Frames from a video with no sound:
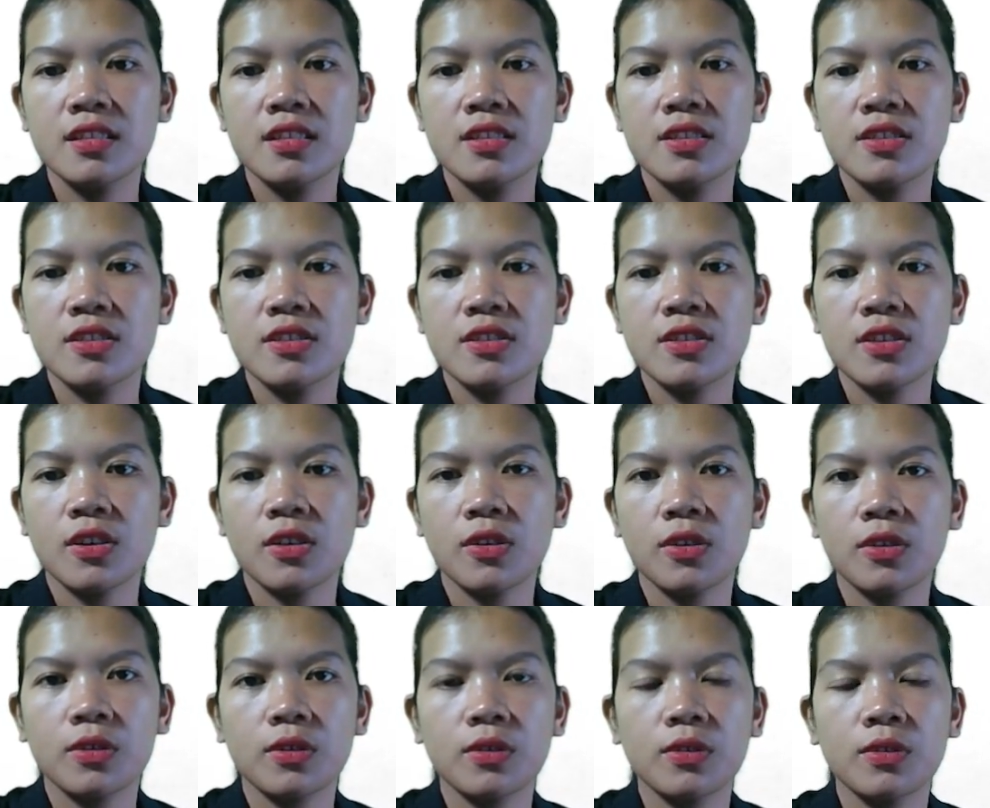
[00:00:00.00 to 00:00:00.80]

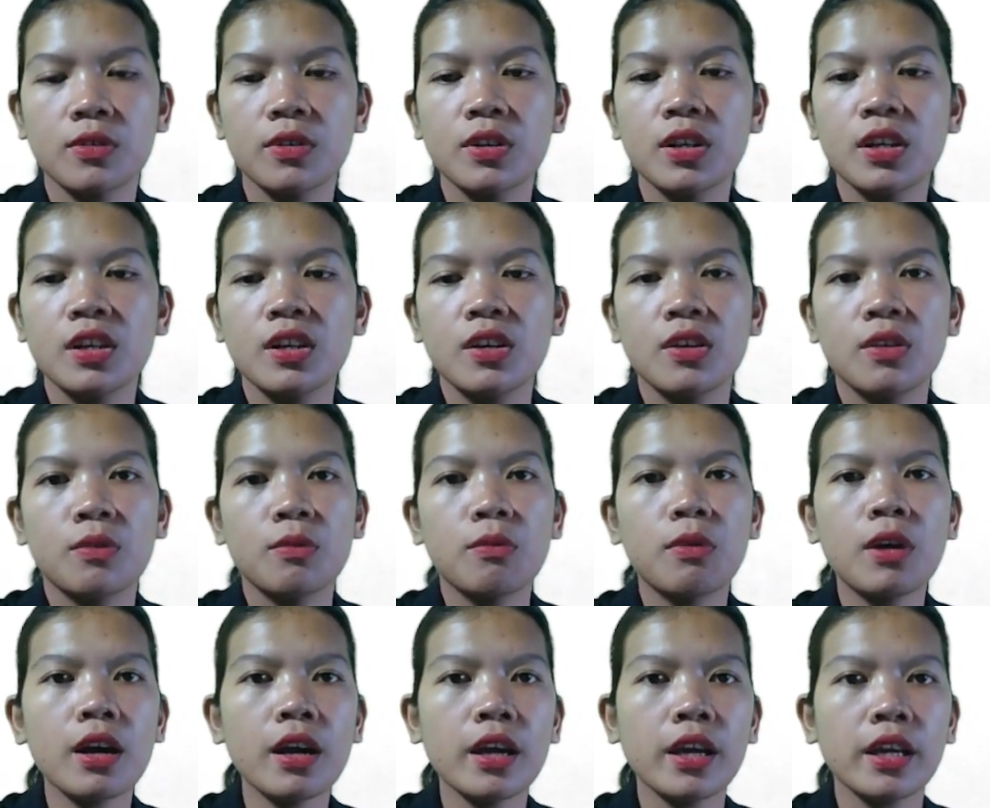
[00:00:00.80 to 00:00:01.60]
So
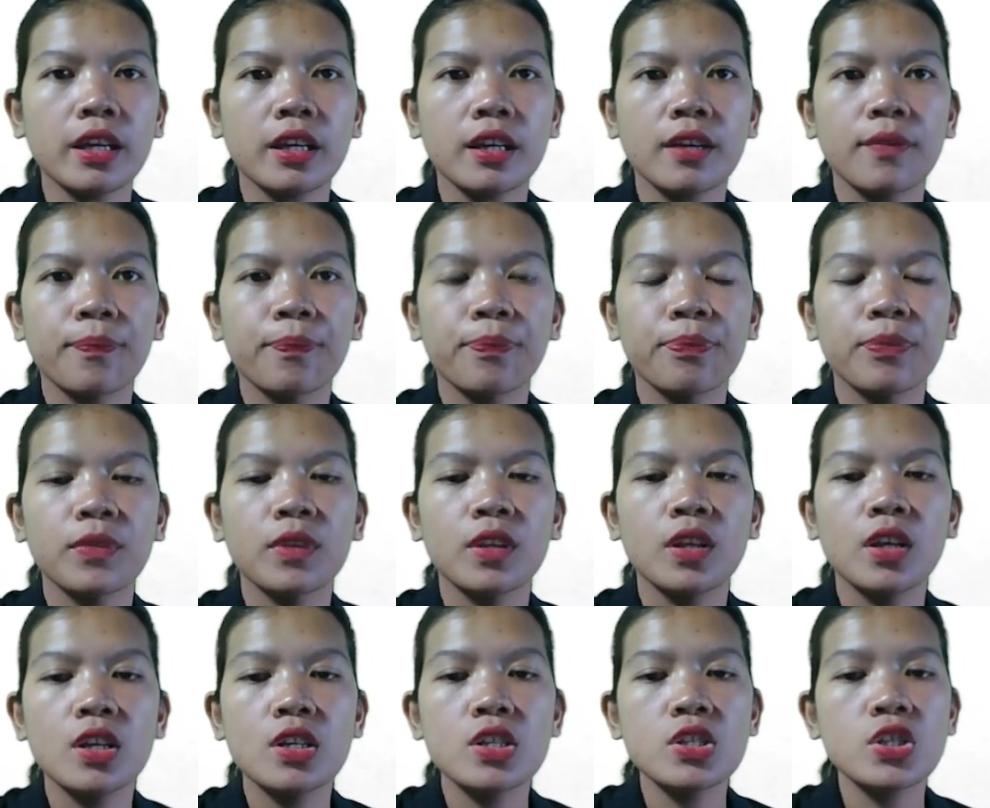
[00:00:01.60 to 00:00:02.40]
why?
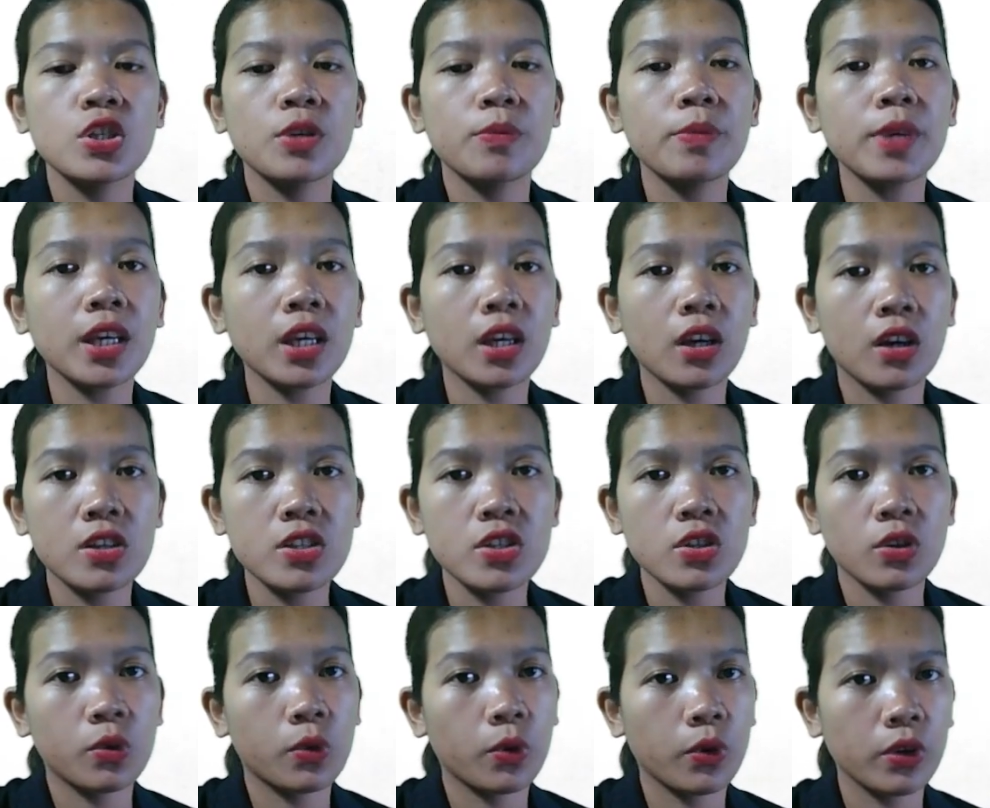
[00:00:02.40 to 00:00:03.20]
So because
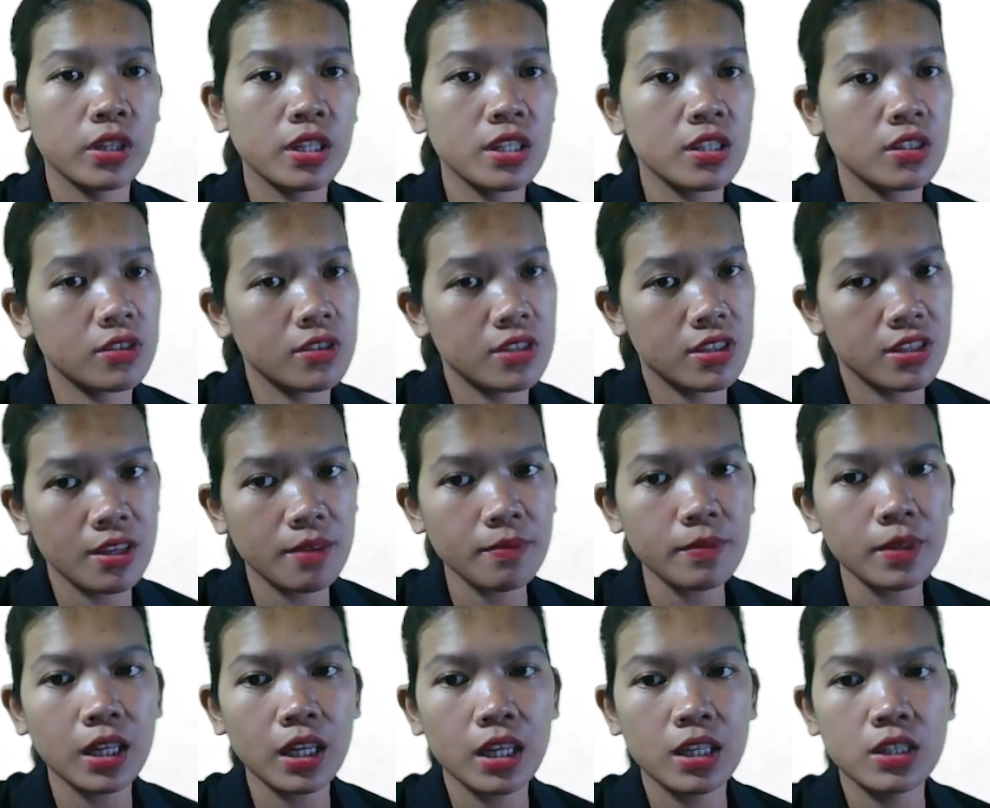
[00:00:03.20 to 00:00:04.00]
according to
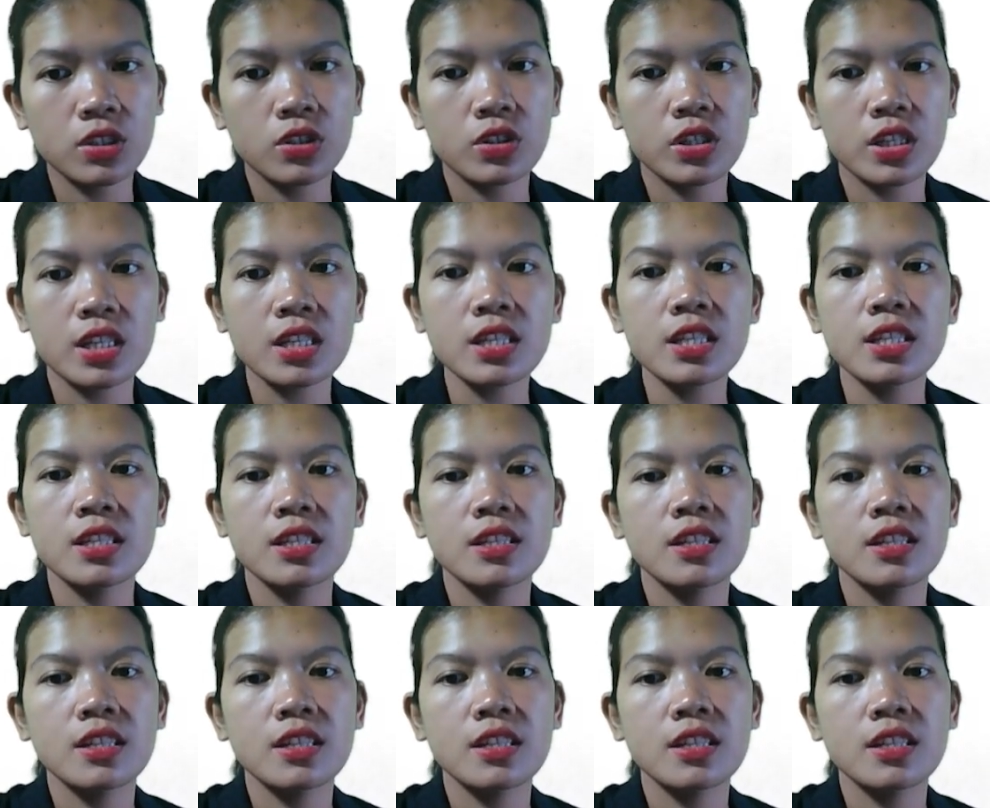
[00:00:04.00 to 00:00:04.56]
some countries,